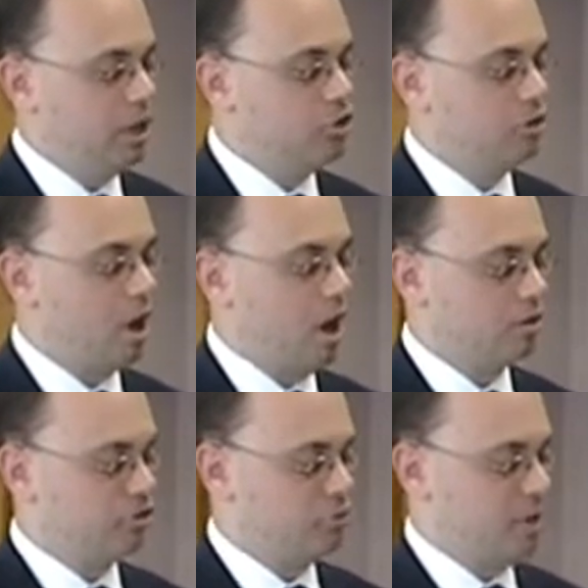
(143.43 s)
As your
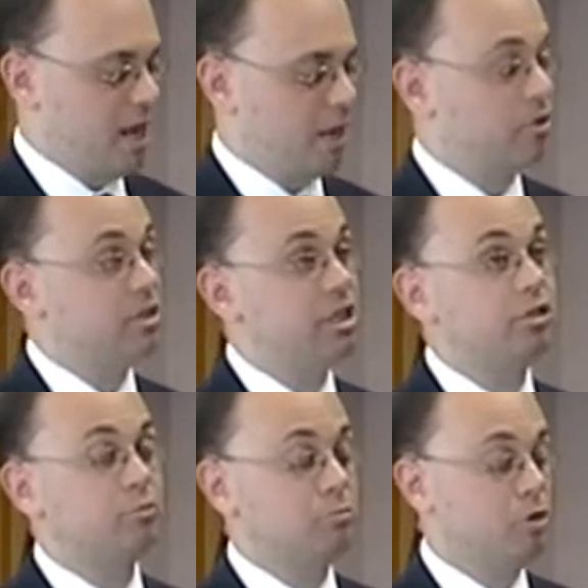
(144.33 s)
congressman, I will
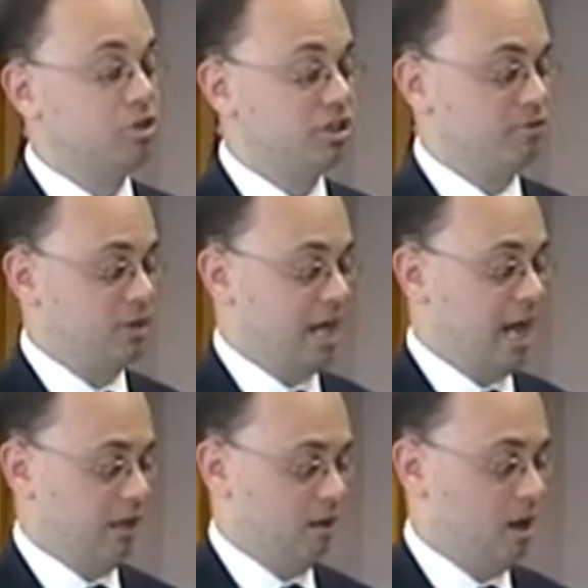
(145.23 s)
seek to promote civil
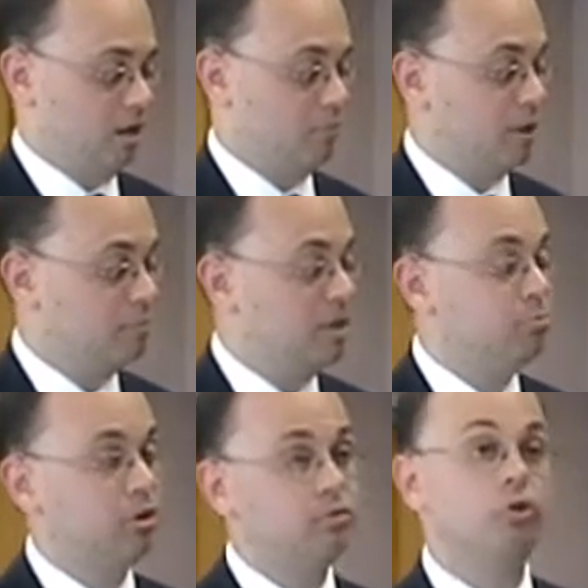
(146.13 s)
dialogue among
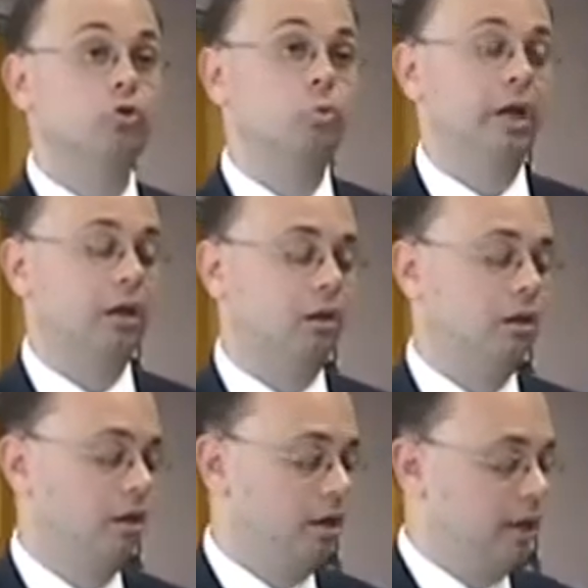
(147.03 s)
people of
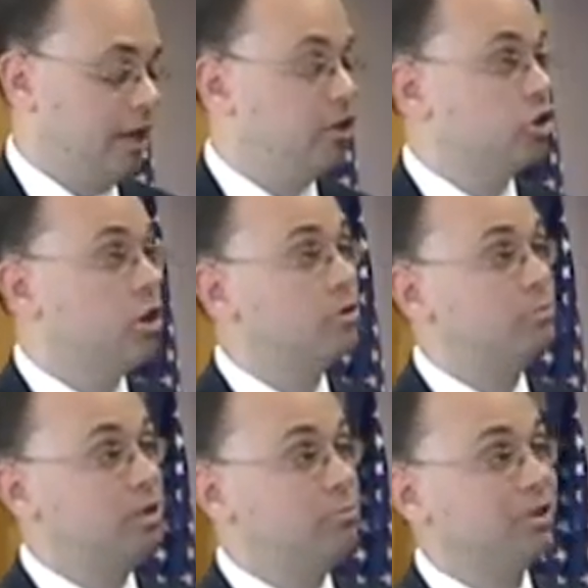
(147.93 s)
goodwill and to show
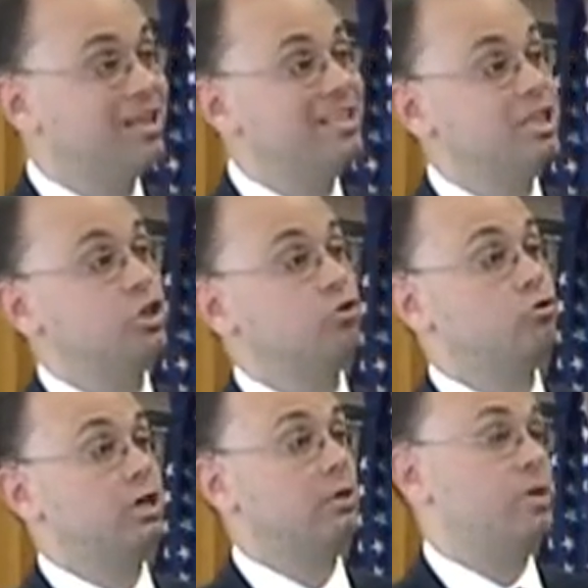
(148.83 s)
that people can
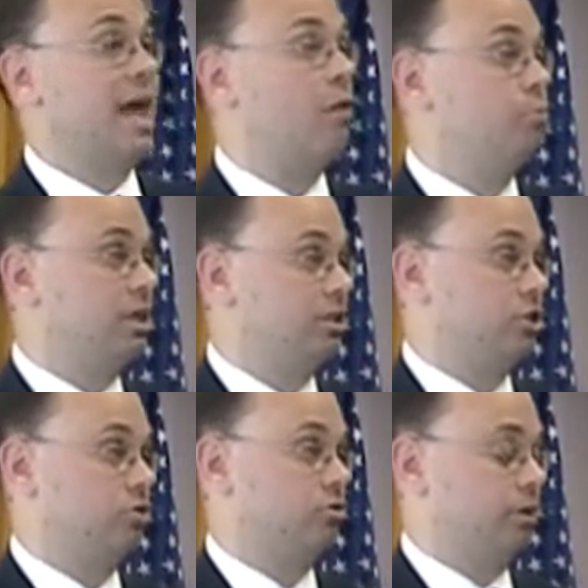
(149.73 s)
disagree without being
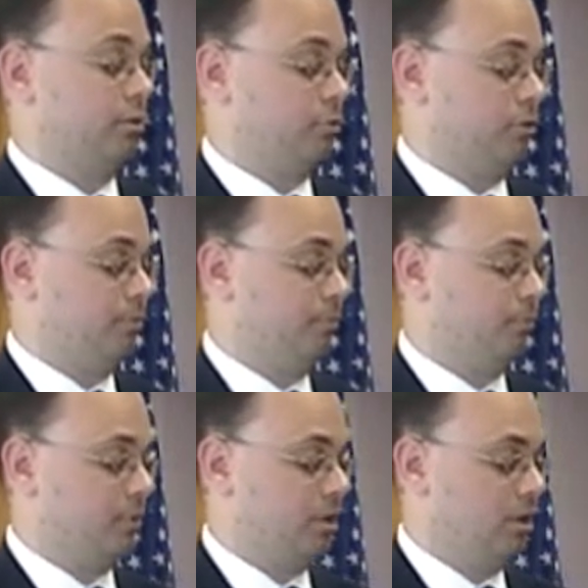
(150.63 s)
disagreeable.
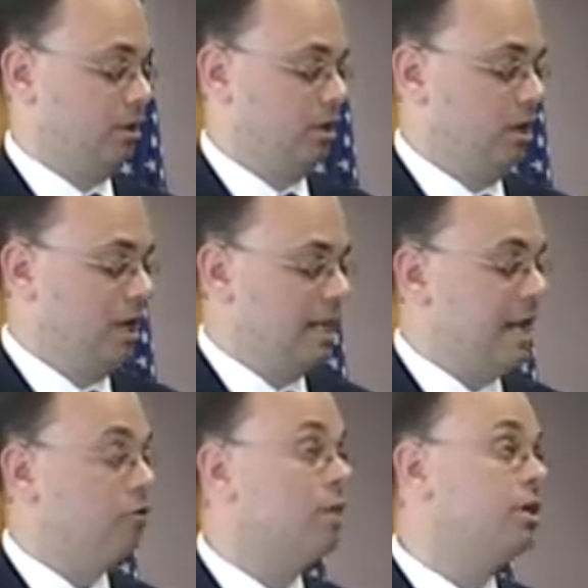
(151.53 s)

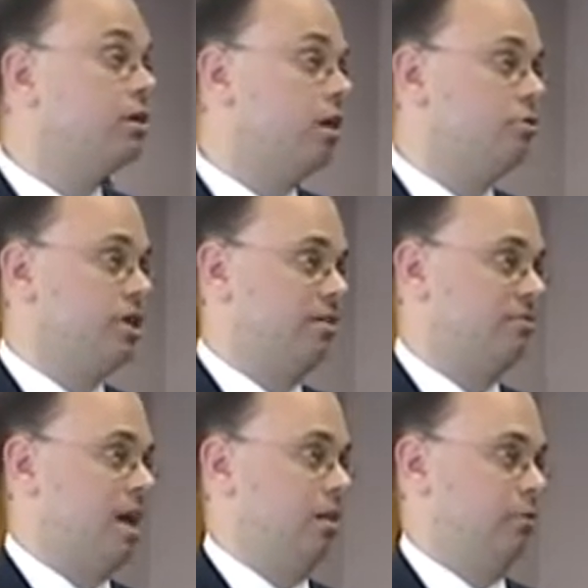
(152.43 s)
Now let me close on
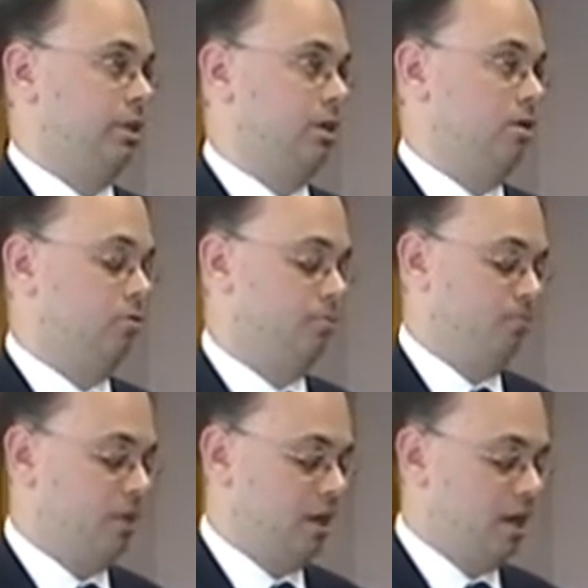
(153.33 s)
the following note.
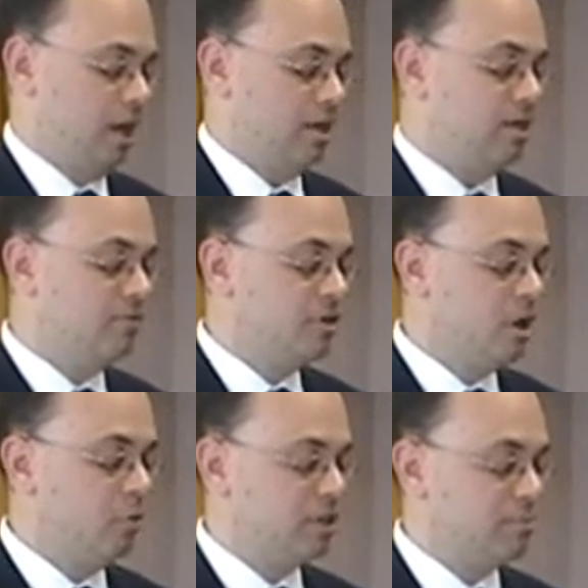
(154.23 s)
Even
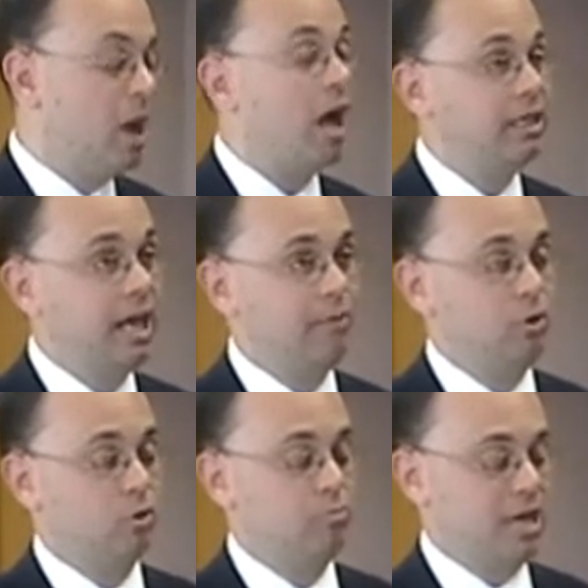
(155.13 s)
though it is my
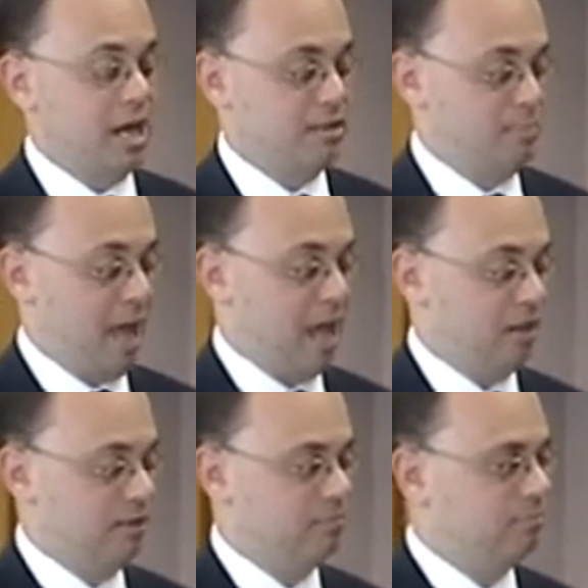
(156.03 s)
name that will be on the
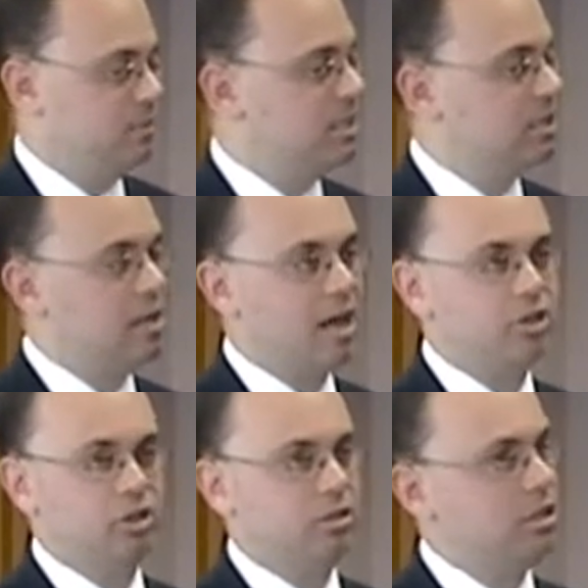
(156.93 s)
ballot, this
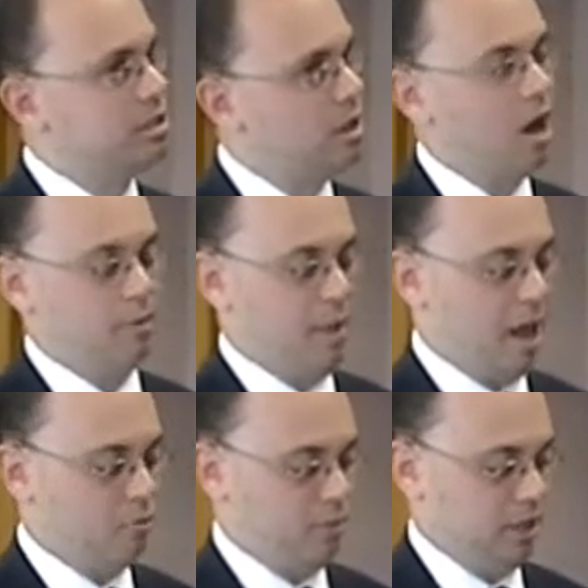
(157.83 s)
election is not
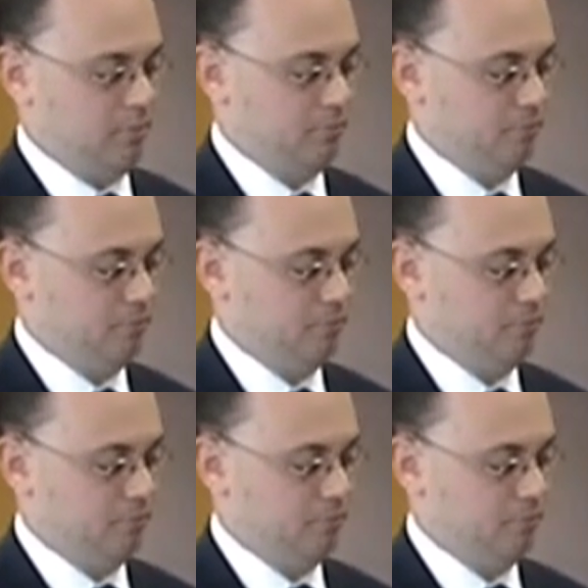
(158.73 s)
about me.